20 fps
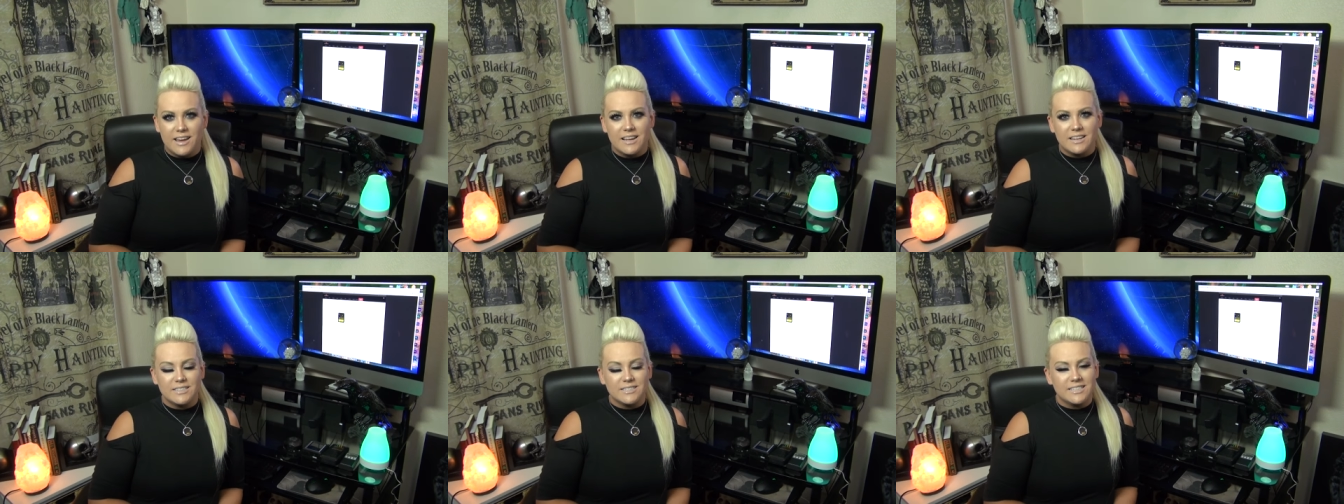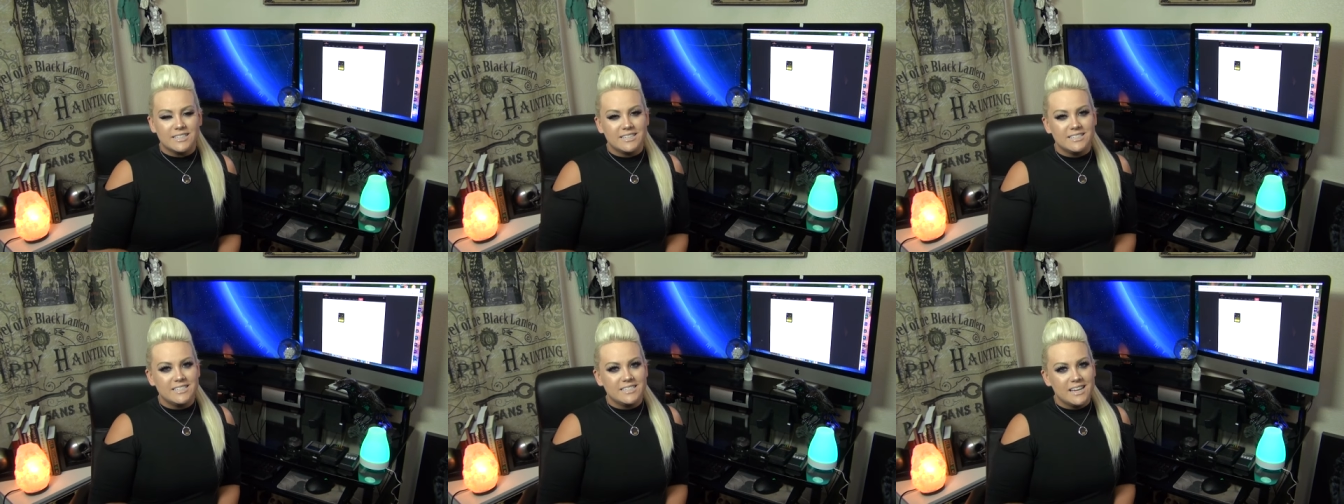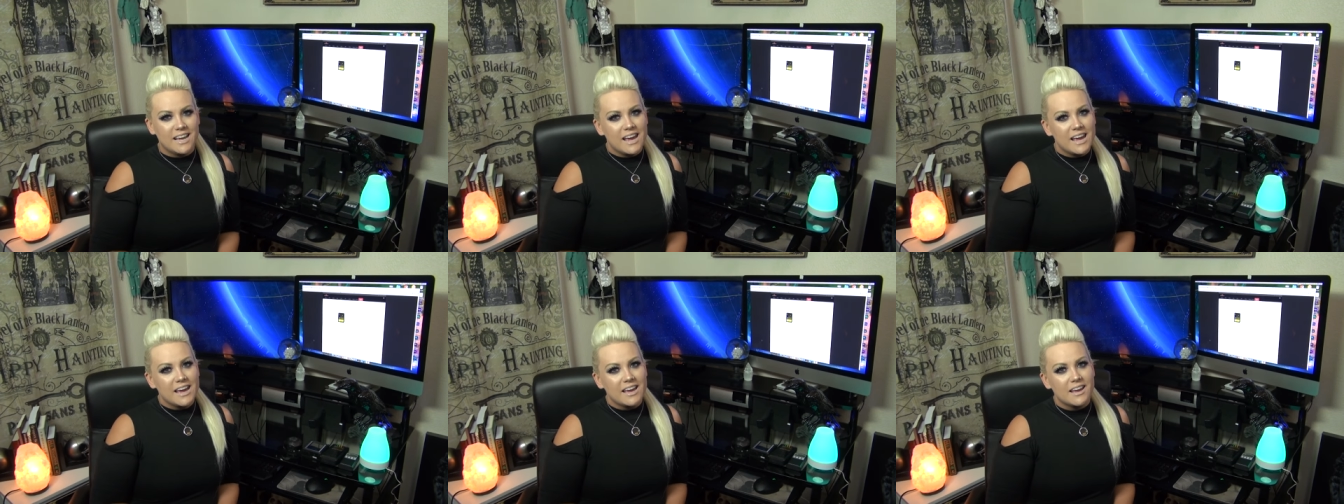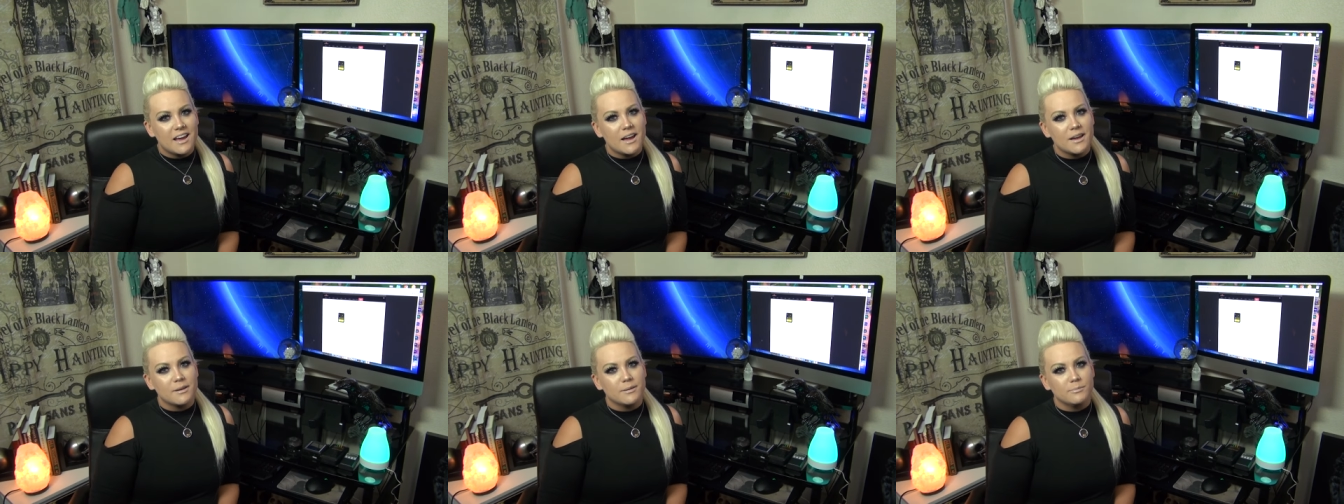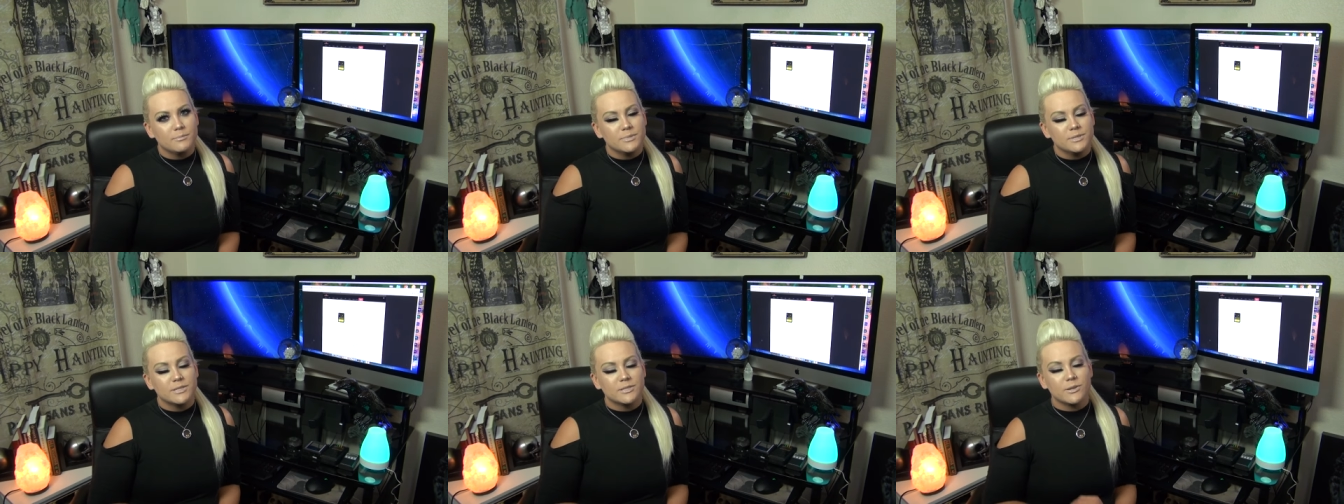and today I
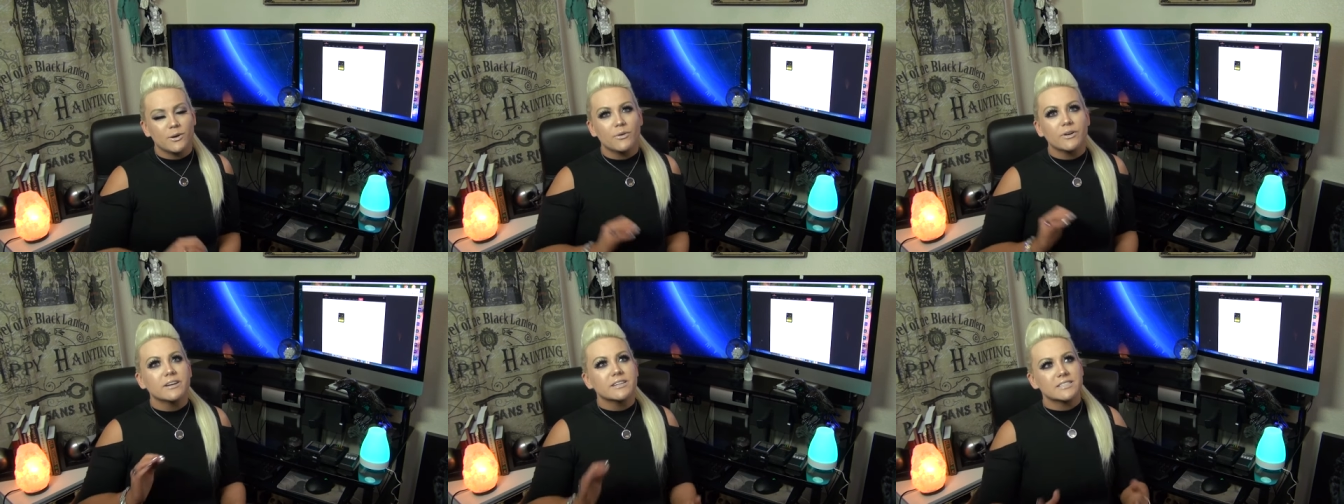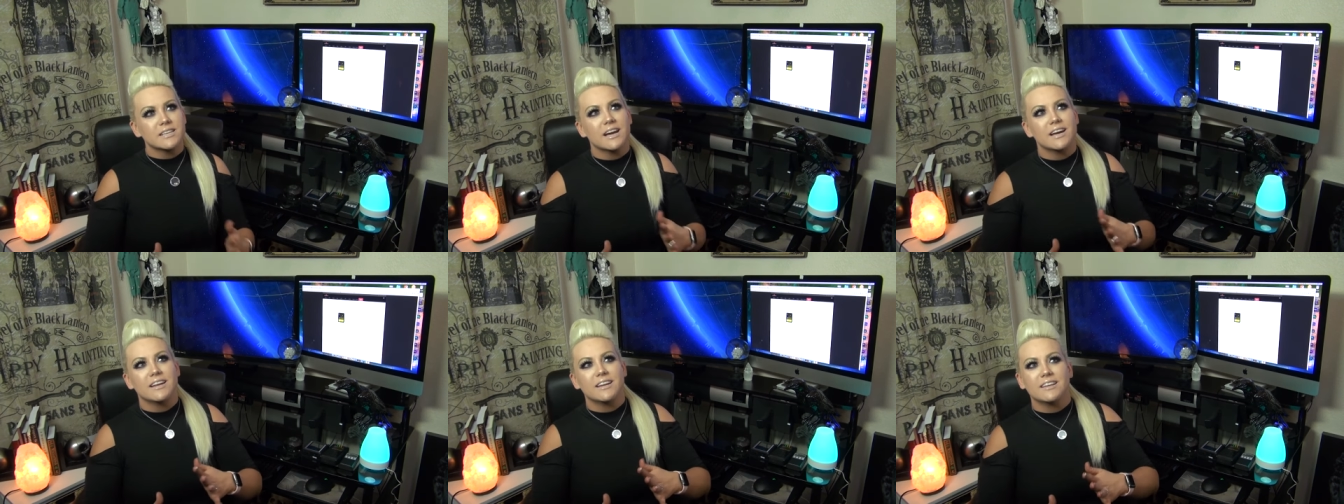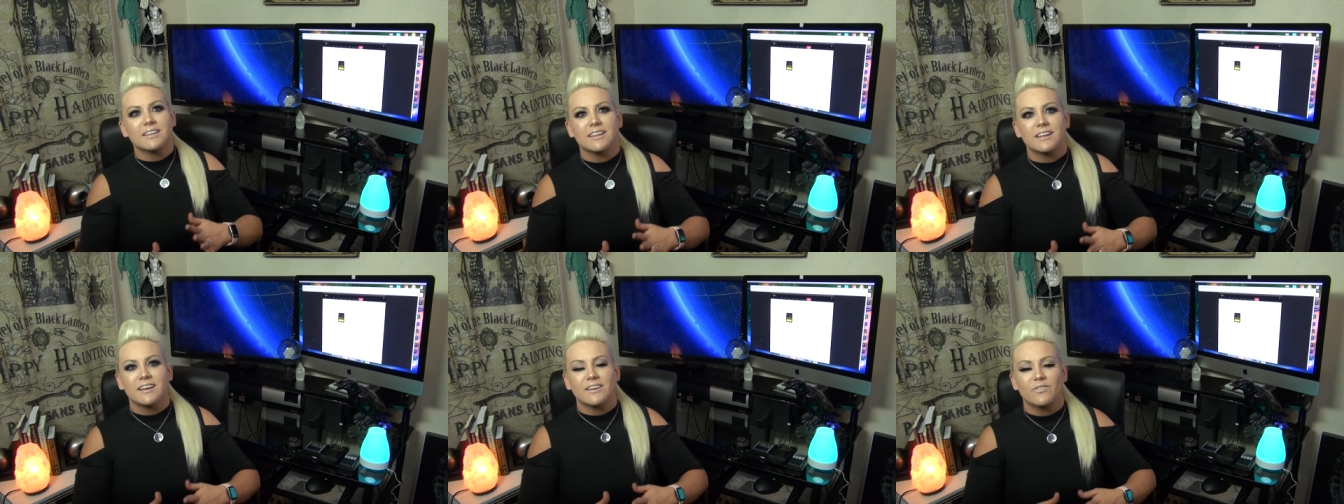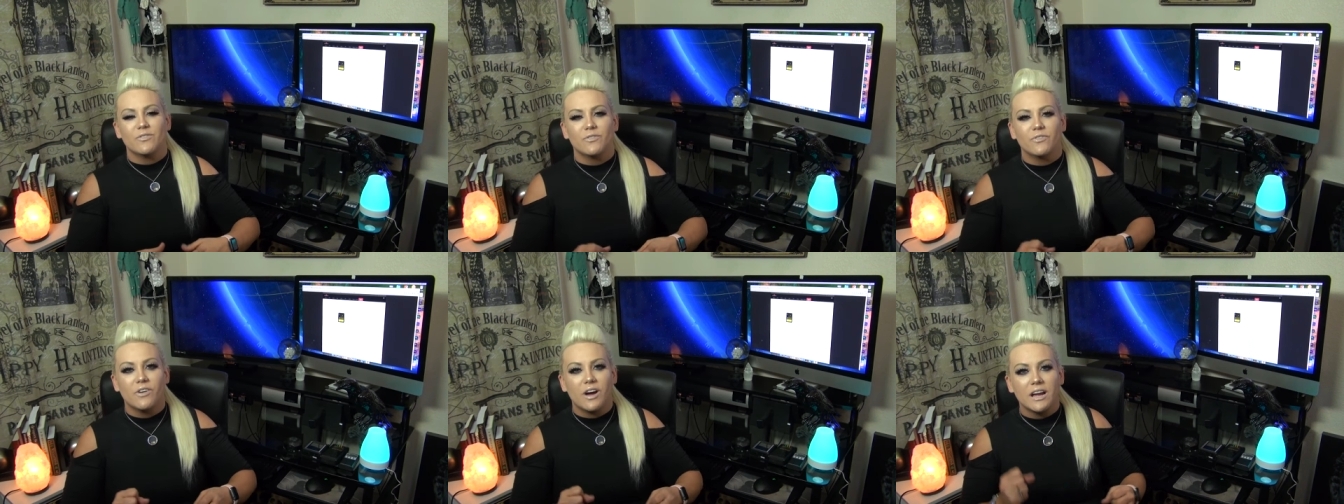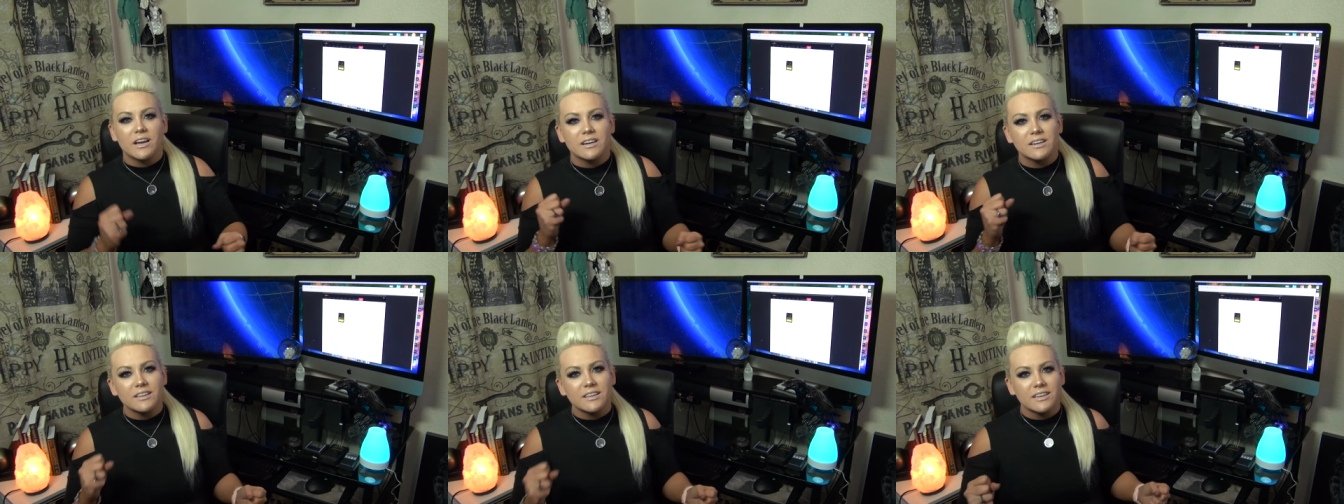am so excited that I
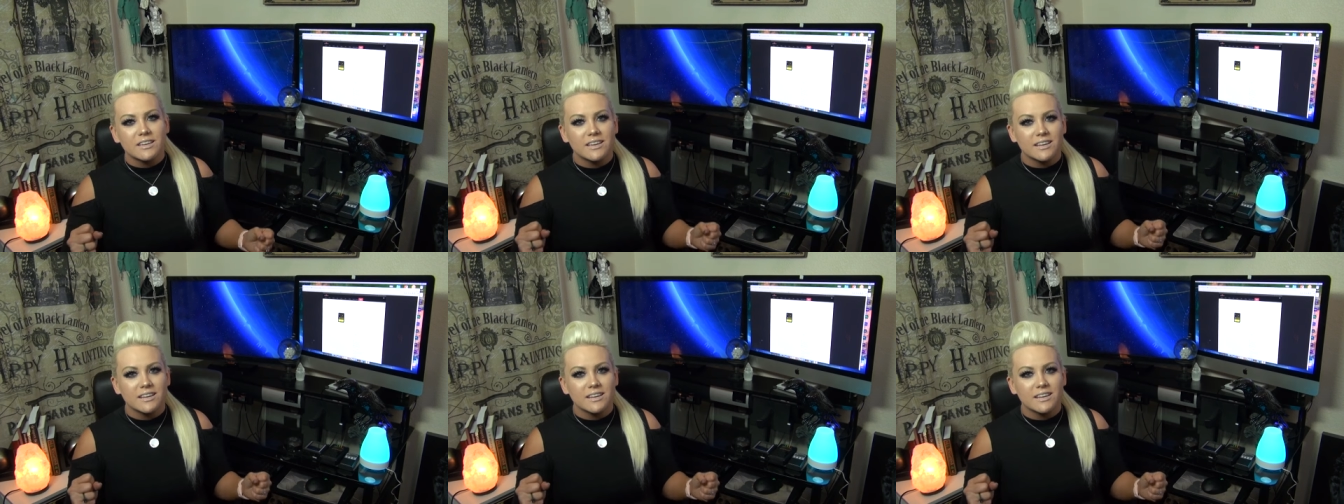finally